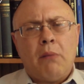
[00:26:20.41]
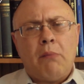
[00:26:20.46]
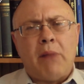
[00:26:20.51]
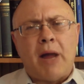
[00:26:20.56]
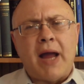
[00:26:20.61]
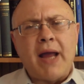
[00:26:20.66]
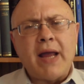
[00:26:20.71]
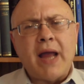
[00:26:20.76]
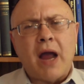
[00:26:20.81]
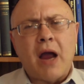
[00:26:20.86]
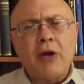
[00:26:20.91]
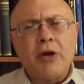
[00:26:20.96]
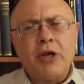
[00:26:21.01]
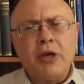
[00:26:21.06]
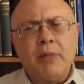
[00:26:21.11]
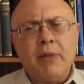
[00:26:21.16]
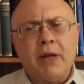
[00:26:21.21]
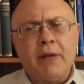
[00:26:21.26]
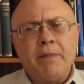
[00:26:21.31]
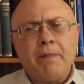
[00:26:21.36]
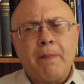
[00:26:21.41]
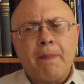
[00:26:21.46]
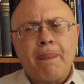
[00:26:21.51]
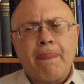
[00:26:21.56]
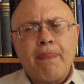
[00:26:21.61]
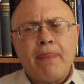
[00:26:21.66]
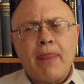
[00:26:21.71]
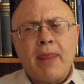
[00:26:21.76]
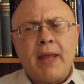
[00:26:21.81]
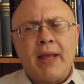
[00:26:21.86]
My argument
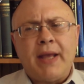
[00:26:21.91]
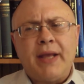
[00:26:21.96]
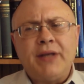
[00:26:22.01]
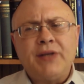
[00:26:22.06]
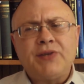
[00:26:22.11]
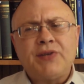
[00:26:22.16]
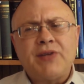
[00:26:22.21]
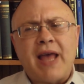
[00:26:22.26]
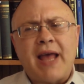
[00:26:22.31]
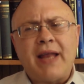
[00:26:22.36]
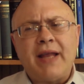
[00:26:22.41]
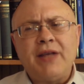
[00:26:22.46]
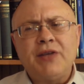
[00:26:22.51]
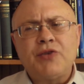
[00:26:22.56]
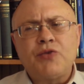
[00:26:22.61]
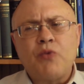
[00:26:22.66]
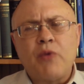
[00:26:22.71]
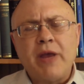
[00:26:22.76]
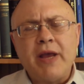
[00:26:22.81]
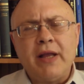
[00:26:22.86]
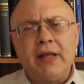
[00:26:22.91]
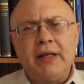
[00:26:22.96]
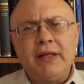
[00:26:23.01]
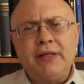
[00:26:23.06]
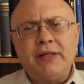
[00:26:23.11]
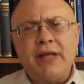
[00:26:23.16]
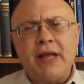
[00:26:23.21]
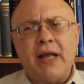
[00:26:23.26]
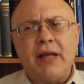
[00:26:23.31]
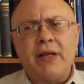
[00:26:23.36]
is that his real
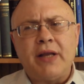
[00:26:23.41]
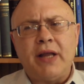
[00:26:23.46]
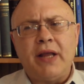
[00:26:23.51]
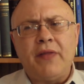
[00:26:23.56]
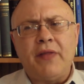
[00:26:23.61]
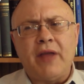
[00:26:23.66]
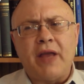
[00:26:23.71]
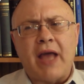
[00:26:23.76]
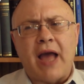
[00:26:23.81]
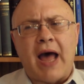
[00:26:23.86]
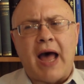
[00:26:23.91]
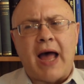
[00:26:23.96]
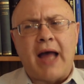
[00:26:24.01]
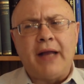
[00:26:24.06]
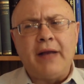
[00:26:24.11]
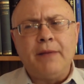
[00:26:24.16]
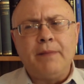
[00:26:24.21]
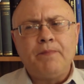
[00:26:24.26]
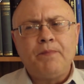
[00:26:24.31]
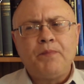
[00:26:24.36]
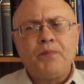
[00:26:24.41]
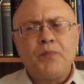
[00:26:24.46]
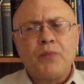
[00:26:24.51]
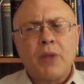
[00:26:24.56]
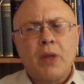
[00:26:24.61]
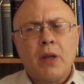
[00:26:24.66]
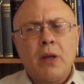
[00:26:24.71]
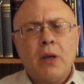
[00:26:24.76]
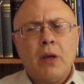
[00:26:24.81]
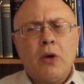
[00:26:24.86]
intent in the guide
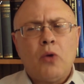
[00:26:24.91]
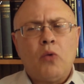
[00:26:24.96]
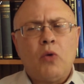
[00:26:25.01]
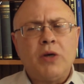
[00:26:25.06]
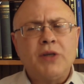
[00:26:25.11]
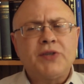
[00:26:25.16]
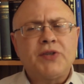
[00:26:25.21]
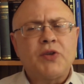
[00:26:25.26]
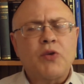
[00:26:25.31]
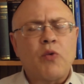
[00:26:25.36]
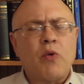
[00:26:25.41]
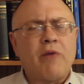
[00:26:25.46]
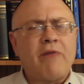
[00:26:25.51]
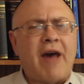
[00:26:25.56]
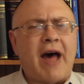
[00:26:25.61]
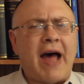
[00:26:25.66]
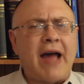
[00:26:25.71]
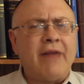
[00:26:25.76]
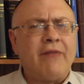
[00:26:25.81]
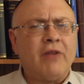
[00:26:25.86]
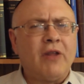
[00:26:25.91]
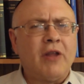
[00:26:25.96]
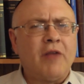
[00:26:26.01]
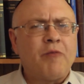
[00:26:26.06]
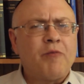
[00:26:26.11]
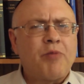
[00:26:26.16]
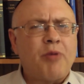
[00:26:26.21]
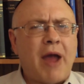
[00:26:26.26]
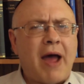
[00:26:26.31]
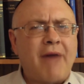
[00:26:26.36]
was the
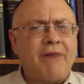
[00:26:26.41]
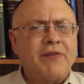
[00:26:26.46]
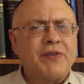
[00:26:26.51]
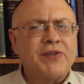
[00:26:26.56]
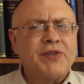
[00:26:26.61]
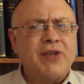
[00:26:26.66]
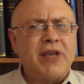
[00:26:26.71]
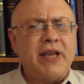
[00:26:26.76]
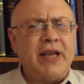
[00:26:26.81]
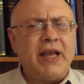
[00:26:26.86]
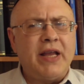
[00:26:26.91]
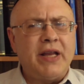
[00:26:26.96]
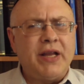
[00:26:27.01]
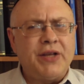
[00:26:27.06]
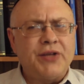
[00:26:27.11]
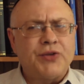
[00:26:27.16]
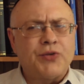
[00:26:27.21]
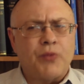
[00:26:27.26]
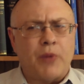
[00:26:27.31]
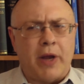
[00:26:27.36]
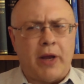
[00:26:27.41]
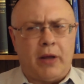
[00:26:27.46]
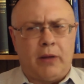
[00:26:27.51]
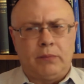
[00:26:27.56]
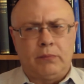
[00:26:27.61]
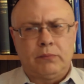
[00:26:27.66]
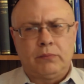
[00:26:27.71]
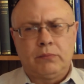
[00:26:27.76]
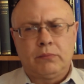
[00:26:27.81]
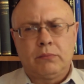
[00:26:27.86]
revival of prophecy in
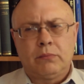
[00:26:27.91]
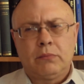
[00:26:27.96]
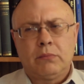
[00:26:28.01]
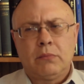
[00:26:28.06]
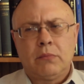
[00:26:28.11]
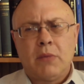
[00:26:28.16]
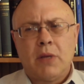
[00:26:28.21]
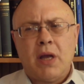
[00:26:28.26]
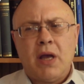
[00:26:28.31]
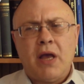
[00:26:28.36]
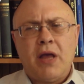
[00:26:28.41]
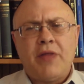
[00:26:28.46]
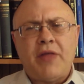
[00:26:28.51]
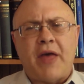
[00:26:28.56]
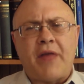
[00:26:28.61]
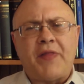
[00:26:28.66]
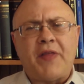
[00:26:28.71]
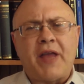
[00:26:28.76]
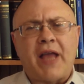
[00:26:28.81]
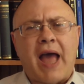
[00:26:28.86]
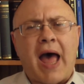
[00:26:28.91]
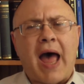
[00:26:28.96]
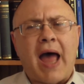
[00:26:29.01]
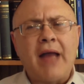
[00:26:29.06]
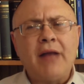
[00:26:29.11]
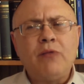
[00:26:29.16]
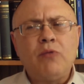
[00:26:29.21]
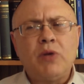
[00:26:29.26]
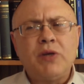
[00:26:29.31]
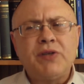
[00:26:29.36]
Israel, that the
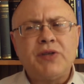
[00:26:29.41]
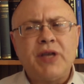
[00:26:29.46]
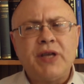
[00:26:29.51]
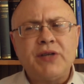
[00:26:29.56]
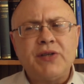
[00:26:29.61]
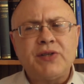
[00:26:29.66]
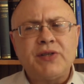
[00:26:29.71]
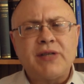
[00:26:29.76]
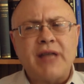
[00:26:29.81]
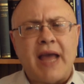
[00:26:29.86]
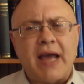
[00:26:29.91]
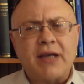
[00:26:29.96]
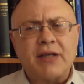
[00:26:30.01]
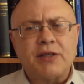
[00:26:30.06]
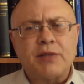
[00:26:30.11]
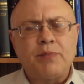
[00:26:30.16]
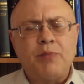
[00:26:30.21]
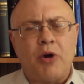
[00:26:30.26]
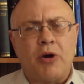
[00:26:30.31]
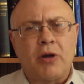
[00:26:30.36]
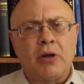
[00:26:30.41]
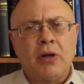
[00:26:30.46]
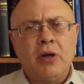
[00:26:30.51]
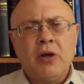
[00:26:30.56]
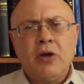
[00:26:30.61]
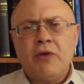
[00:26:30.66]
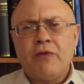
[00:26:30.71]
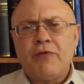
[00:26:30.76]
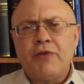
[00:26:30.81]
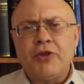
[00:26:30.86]
guide was his textbook
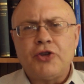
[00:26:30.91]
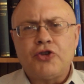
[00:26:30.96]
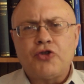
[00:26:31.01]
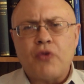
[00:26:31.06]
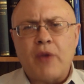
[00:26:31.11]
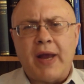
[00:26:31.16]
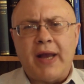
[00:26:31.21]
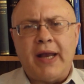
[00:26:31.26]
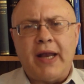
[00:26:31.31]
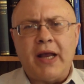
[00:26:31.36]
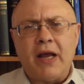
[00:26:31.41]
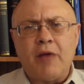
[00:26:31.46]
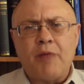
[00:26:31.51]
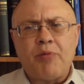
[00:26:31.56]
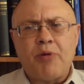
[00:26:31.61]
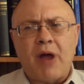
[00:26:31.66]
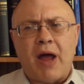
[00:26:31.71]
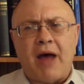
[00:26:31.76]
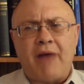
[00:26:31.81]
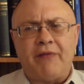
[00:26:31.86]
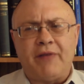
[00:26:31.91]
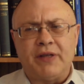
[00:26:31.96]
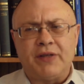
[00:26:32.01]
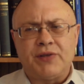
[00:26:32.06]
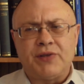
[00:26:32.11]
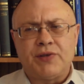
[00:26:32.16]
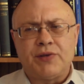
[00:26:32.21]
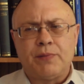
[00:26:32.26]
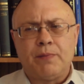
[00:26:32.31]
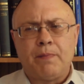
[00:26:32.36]
for the training of
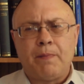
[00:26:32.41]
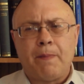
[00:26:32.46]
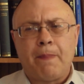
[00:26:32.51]
prophets.